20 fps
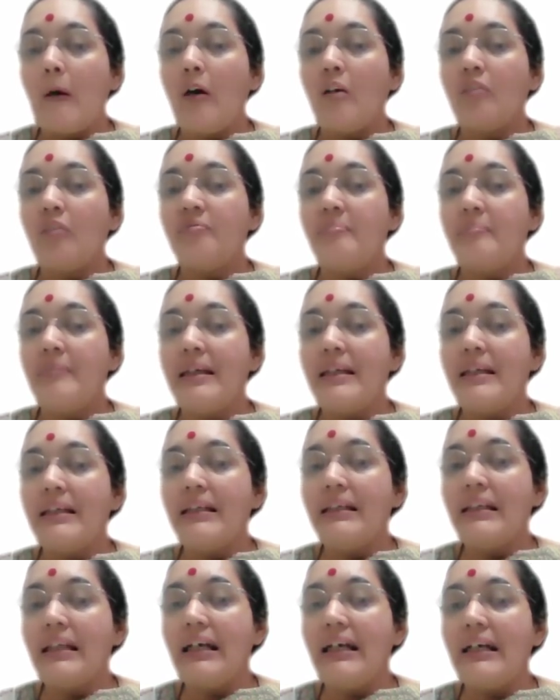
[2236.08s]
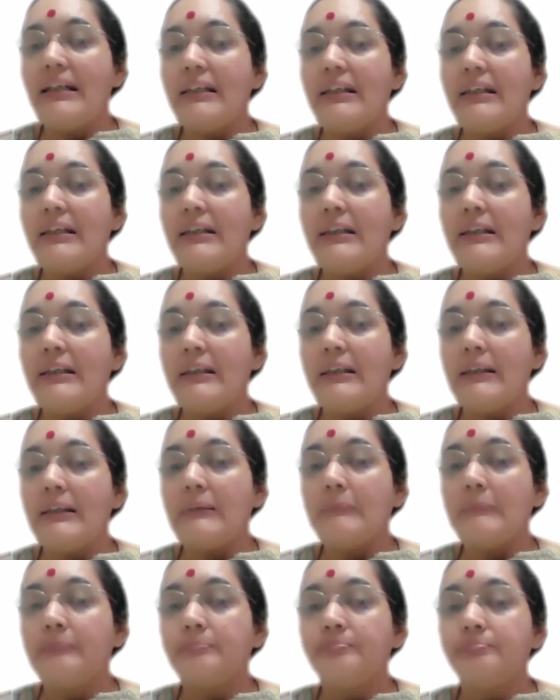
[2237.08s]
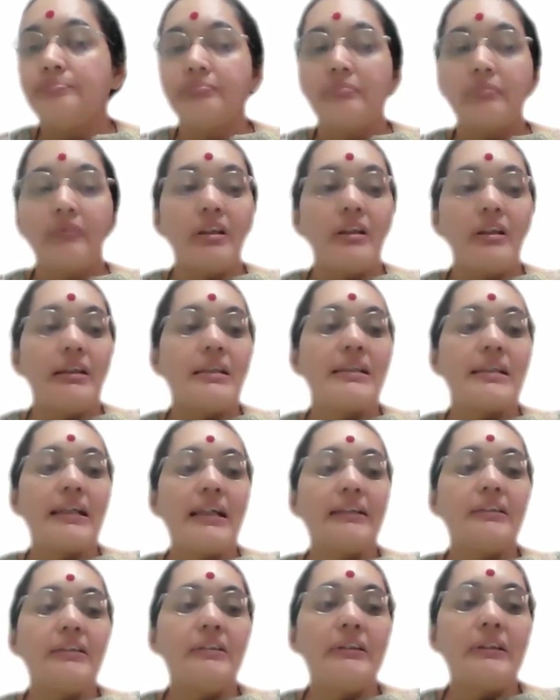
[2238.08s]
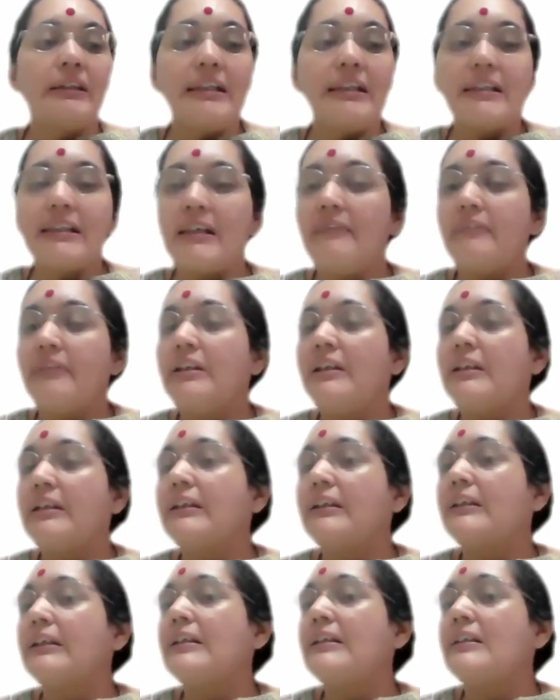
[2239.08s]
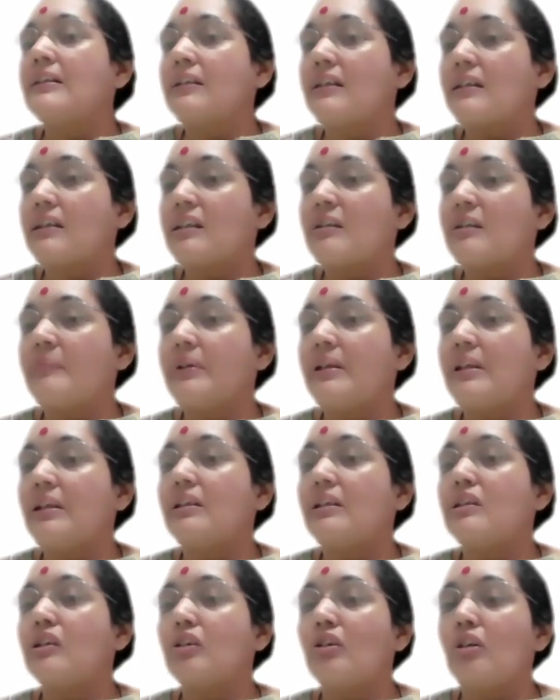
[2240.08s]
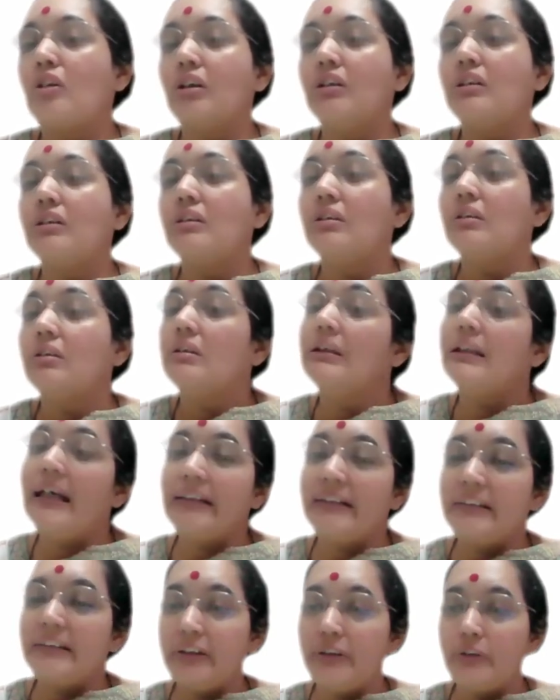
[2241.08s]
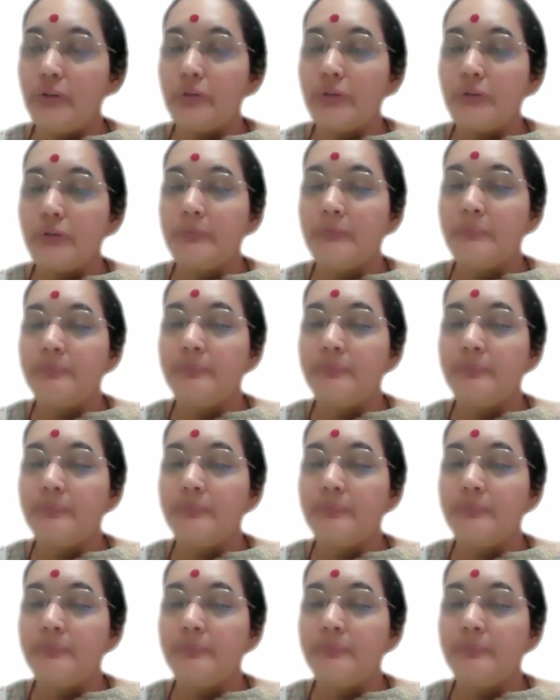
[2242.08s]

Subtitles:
of mainland India is at 37 degrees 6 minutes north latitude.